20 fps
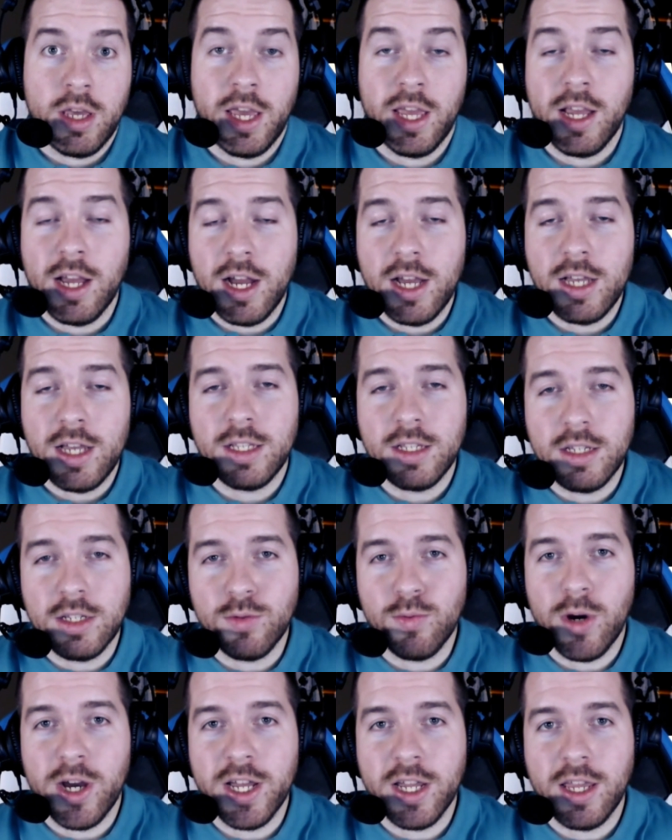Hey guys, this
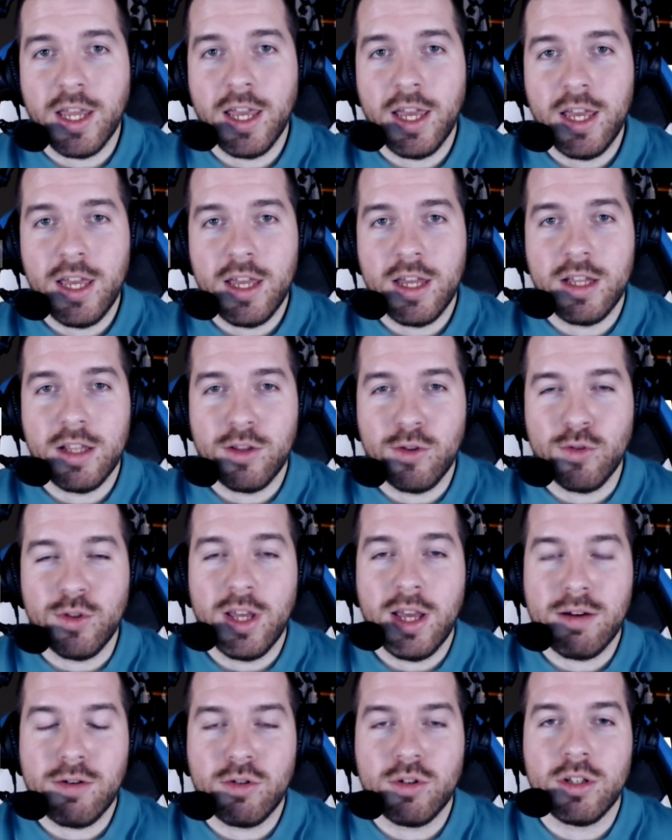is YNK, and
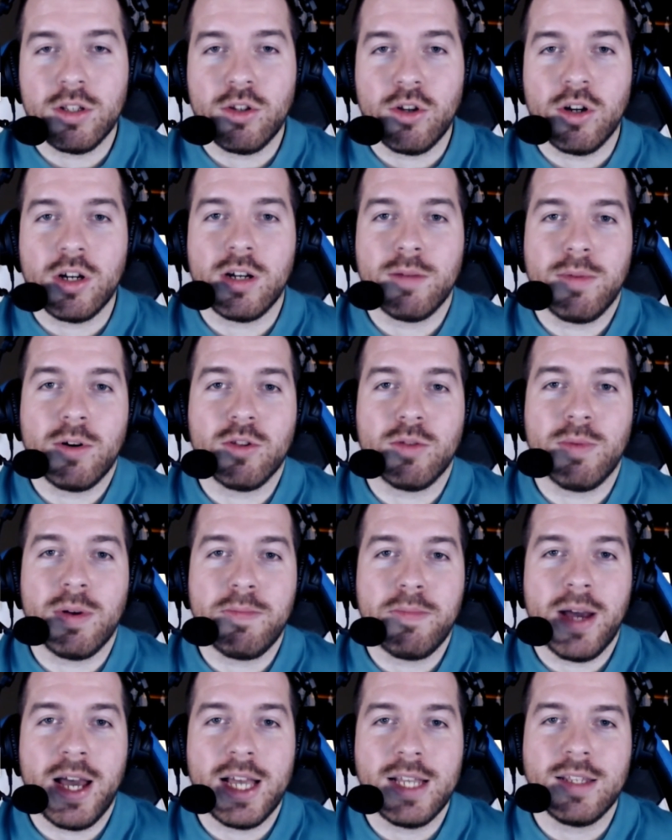today I'm going to talk about my
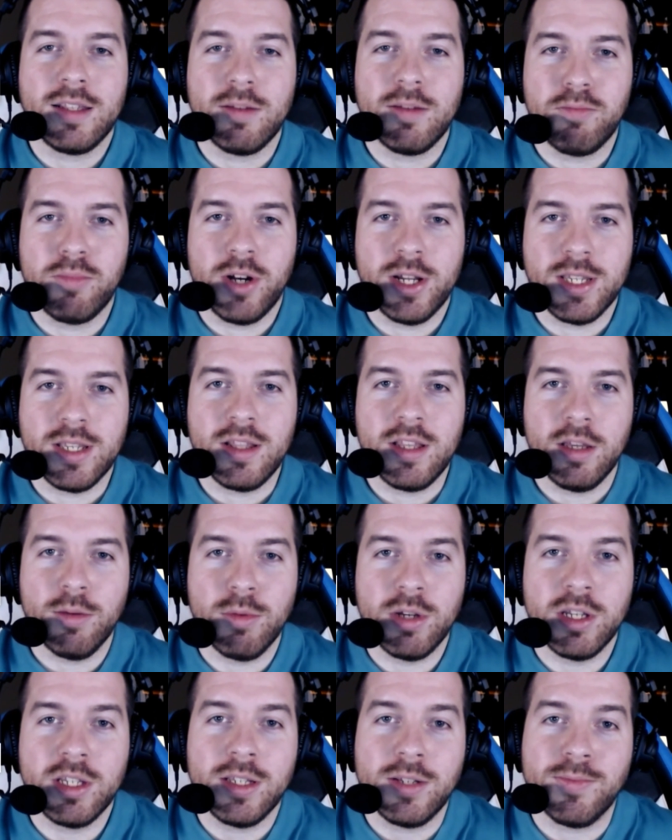past and present
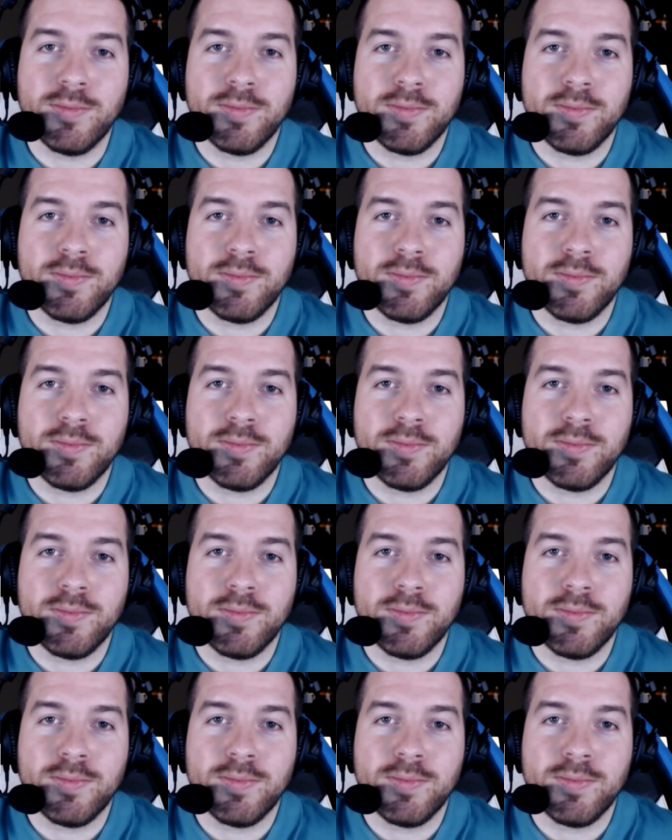teammates.